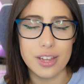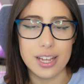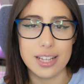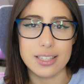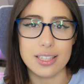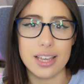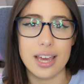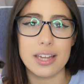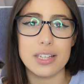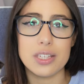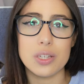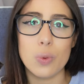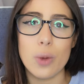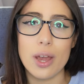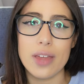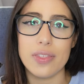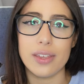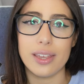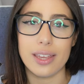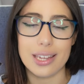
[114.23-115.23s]
it takes
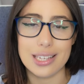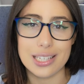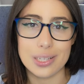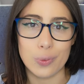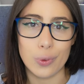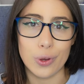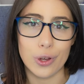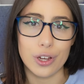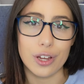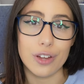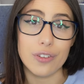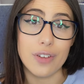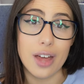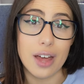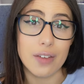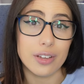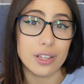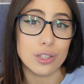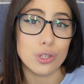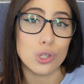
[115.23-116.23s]
away the guesswork of
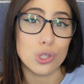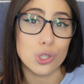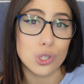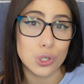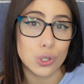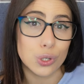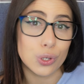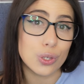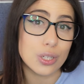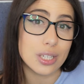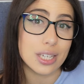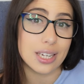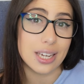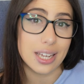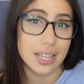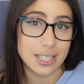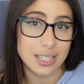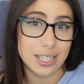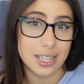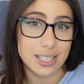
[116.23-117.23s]
having to choose an
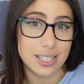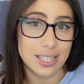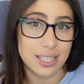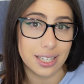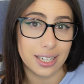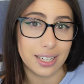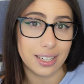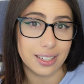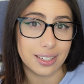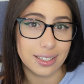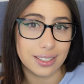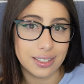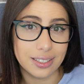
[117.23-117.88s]
SSD.